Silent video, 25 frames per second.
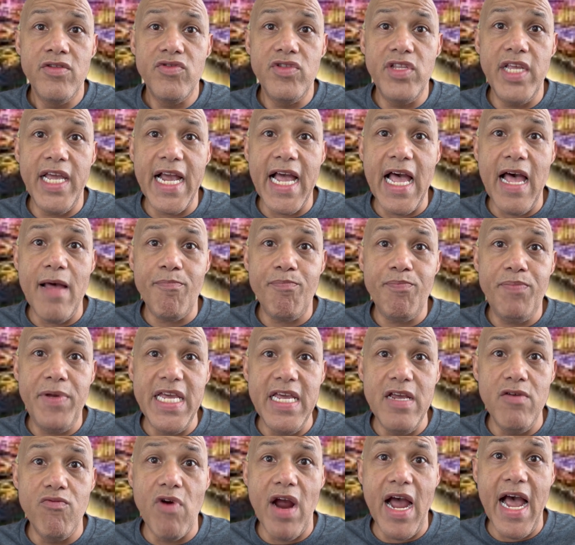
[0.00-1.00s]
They got
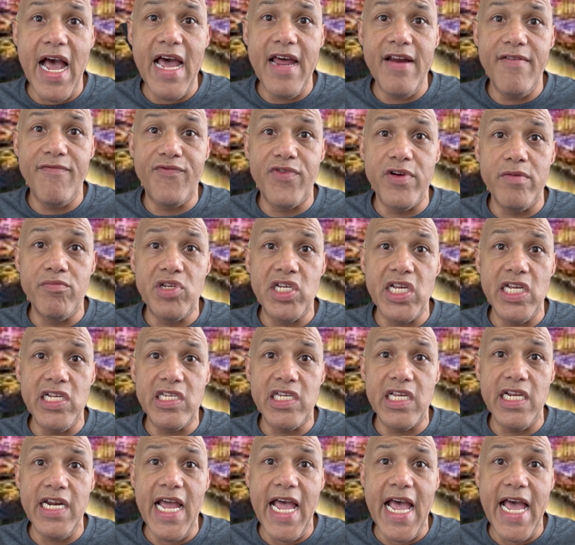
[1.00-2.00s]
P. Ryan from
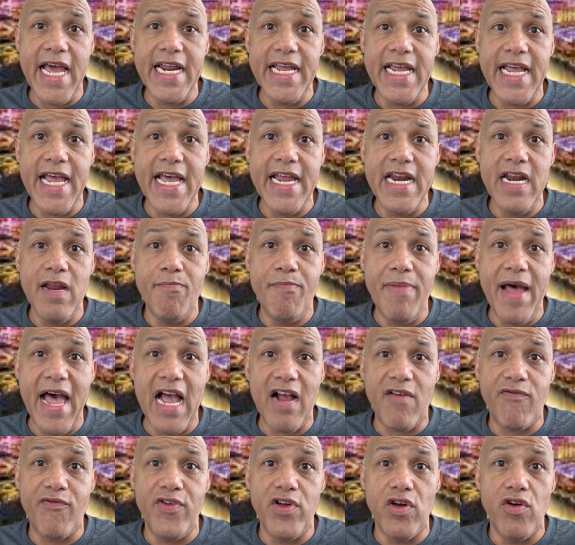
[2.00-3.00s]
Cincinnati in the
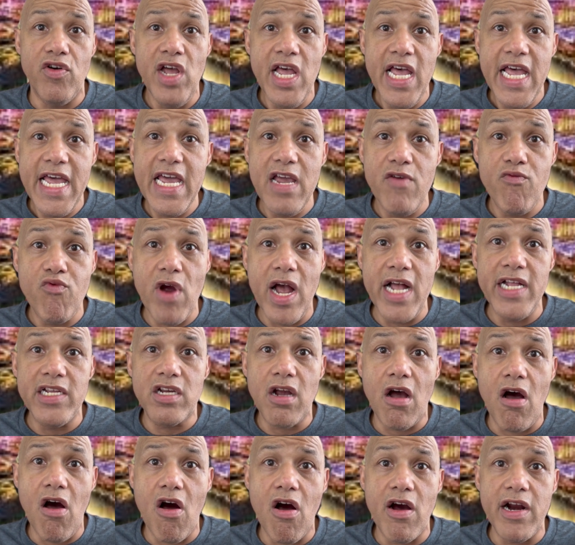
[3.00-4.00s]
backfield. He runs
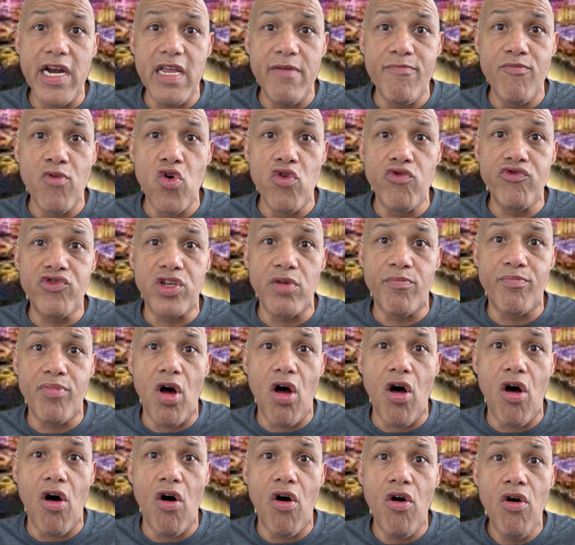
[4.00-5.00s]
hard. He moves the
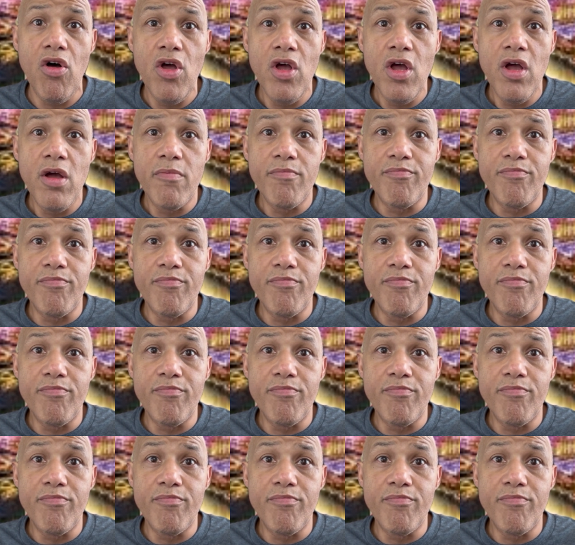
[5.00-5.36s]
ball.